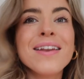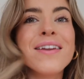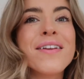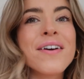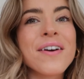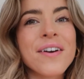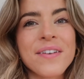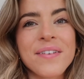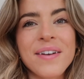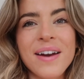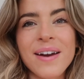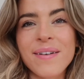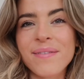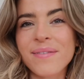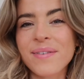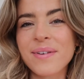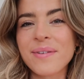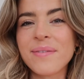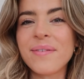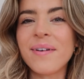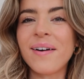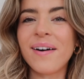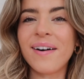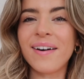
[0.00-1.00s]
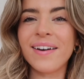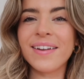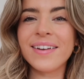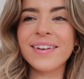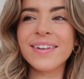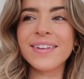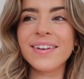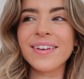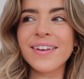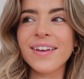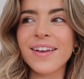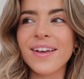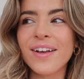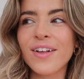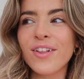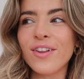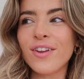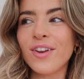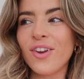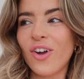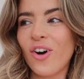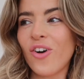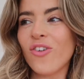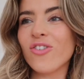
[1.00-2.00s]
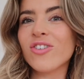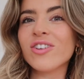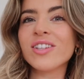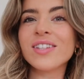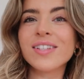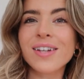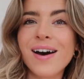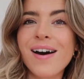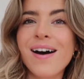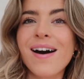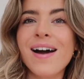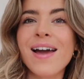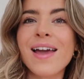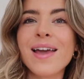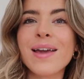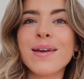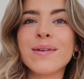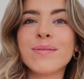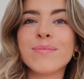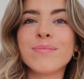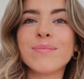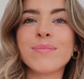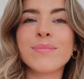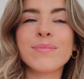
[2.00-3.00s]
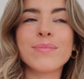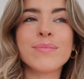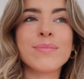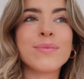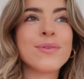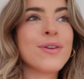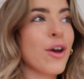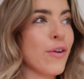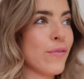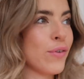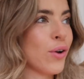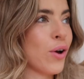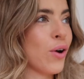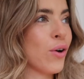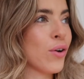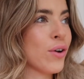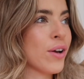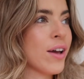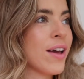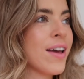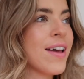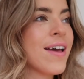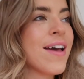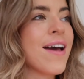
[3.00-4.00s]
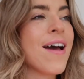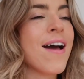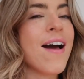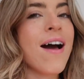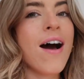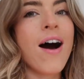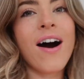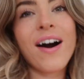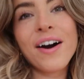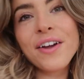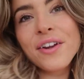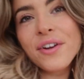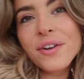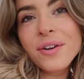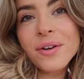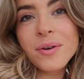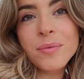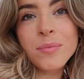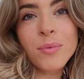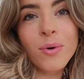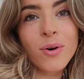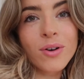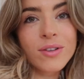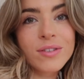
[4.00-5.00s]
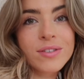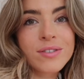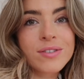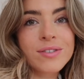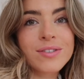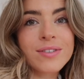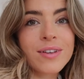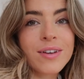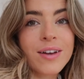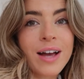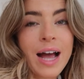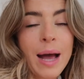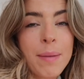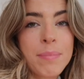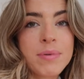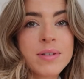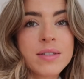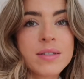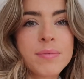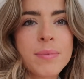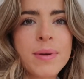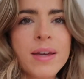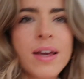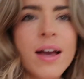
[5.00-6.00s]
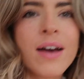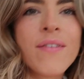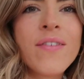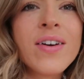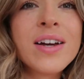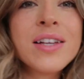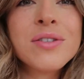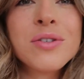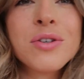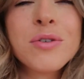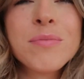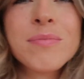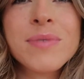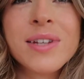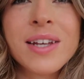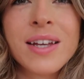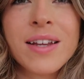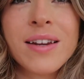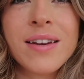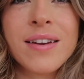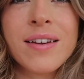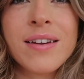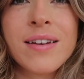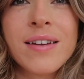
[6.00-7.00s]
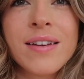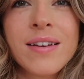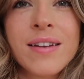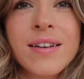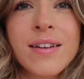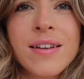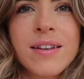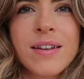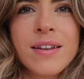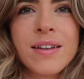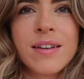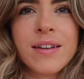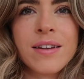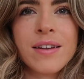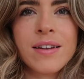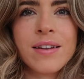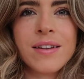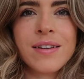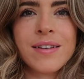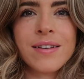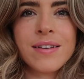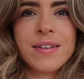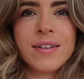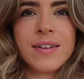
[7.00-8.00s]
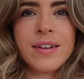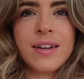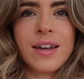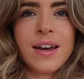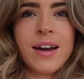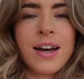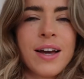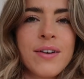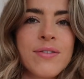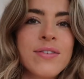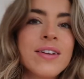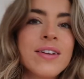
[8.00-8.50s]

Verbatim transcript: Hello everyone, long time no vlog. I don't know what's happened to me. Have I zoomed in? Yeah.